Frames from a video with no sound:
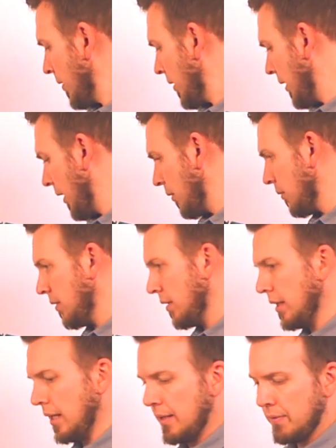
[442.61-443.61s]
Now,
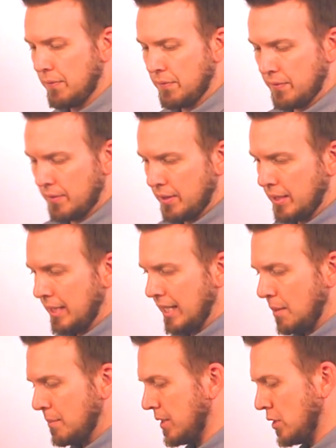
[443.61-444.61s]
if the
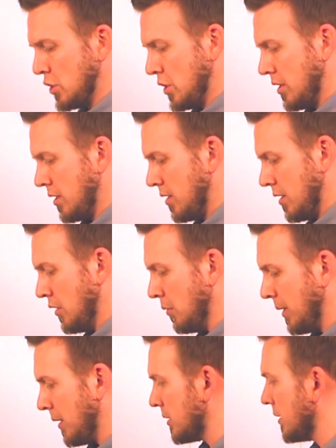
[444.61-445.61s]
image, you
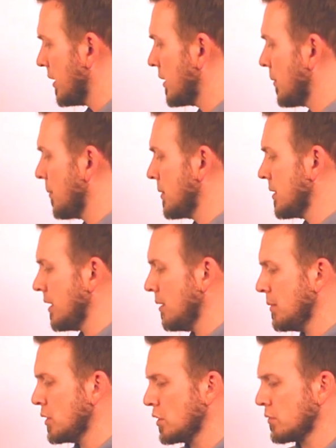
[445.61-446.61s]
might see sometimes this
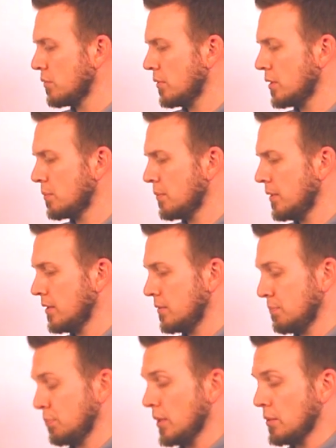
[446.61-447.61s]
image is, is, is
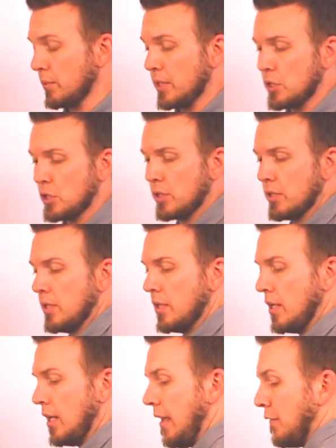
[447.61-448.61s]
pretty rich.
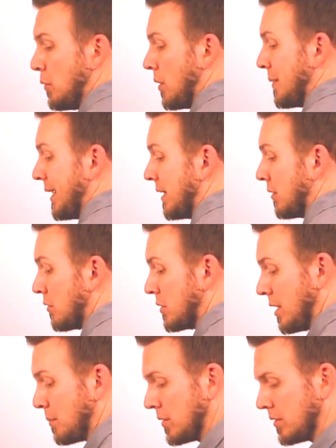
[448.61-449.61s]
If you want to make it a little
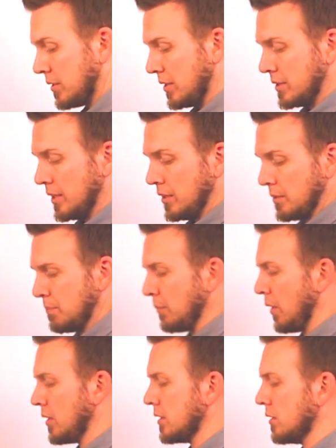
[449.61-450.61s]
dimmer to see your
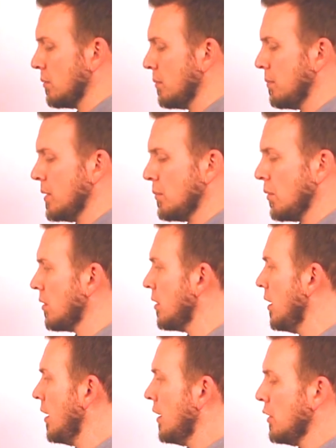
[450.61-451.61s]
marks a little bit
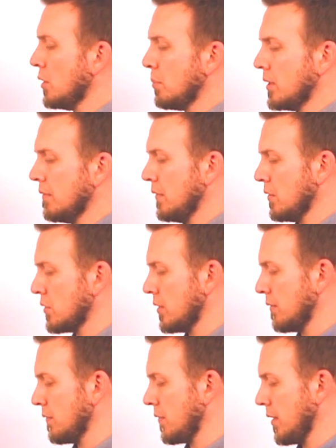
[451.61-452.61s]
more, you can put the filter in
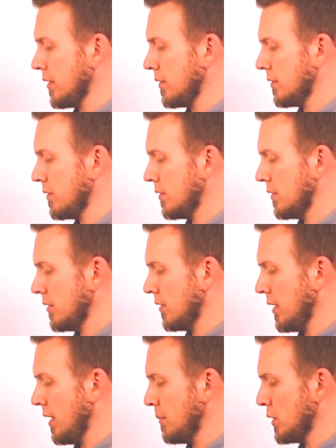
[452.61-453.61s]
the front. So
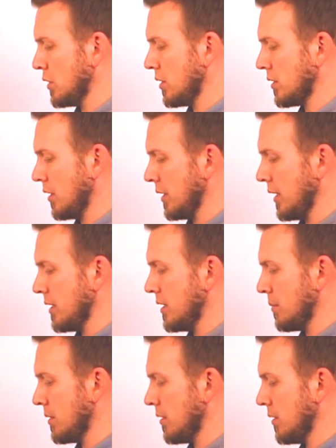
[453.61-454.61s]
the image just suddenly got
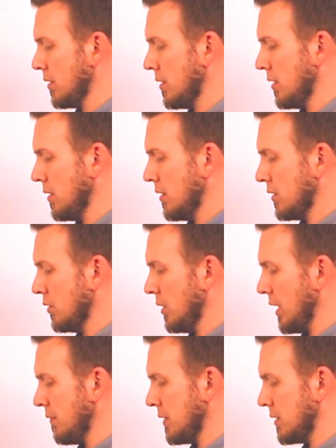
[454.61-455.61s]
dimmer. So you
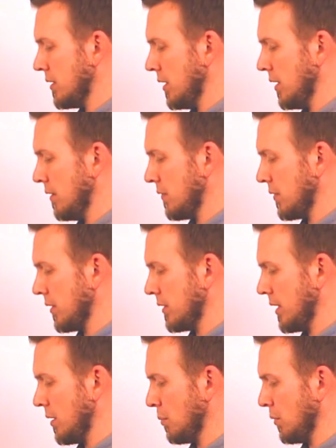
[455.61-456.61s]
can't even see, for
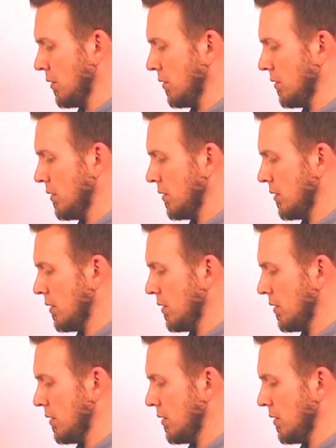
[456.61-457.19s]
example,